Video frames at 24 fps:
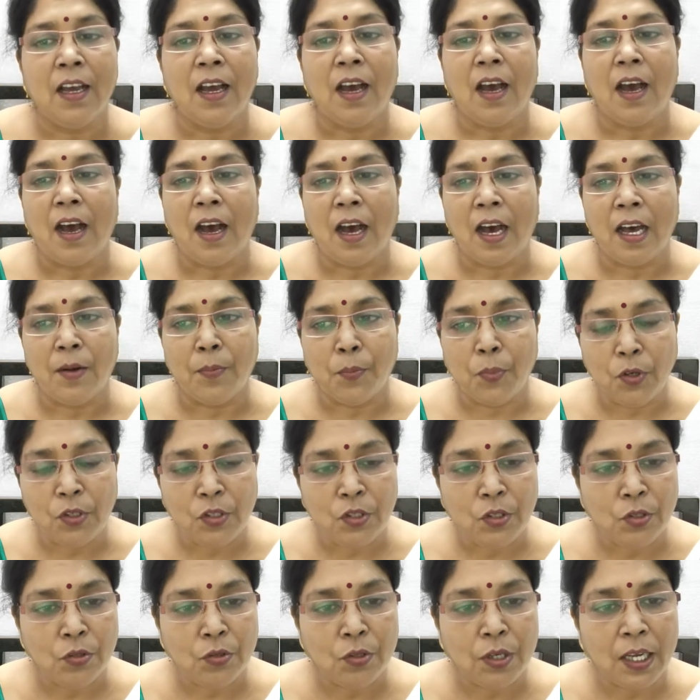are
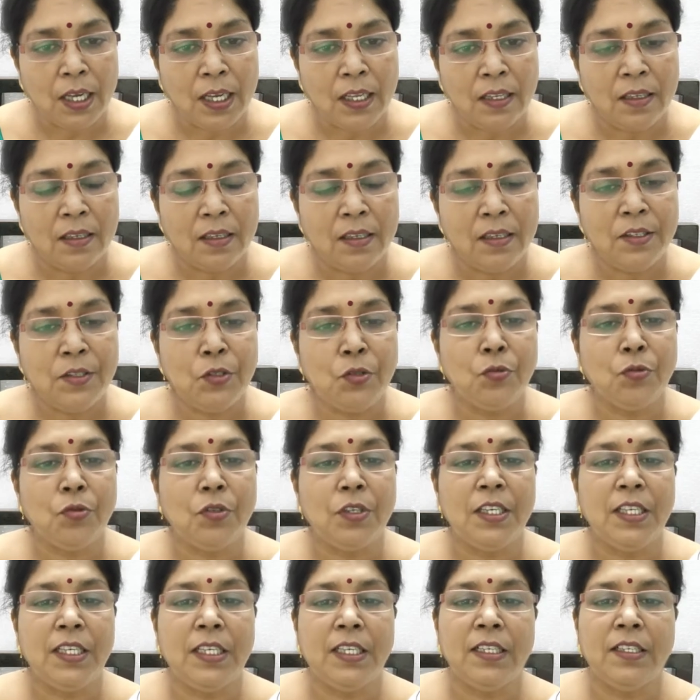put together to
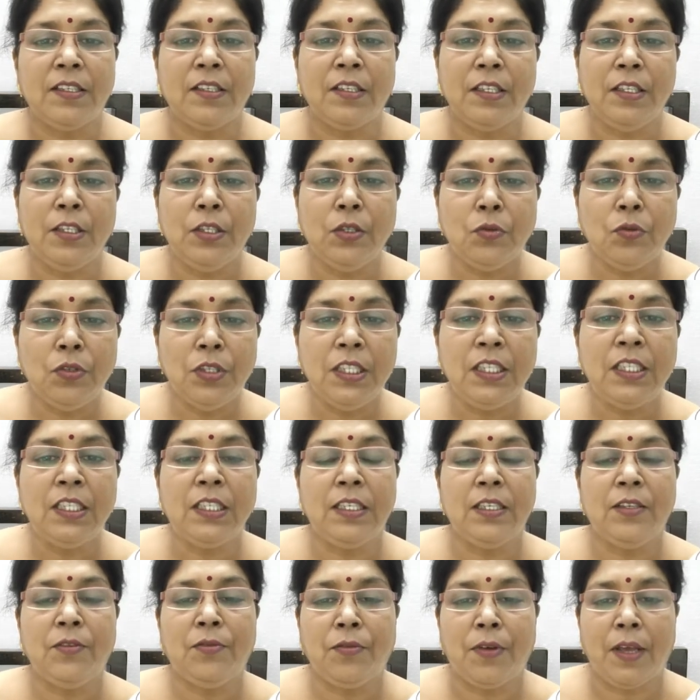create a
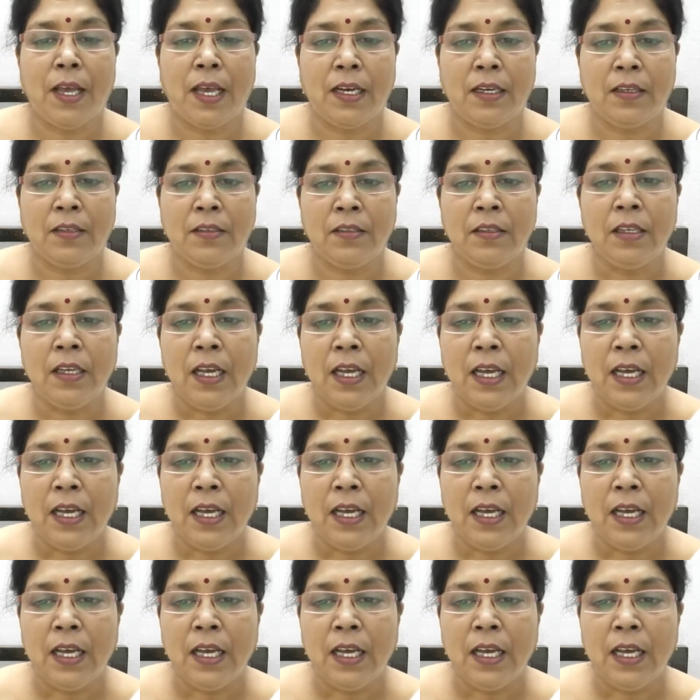unique effect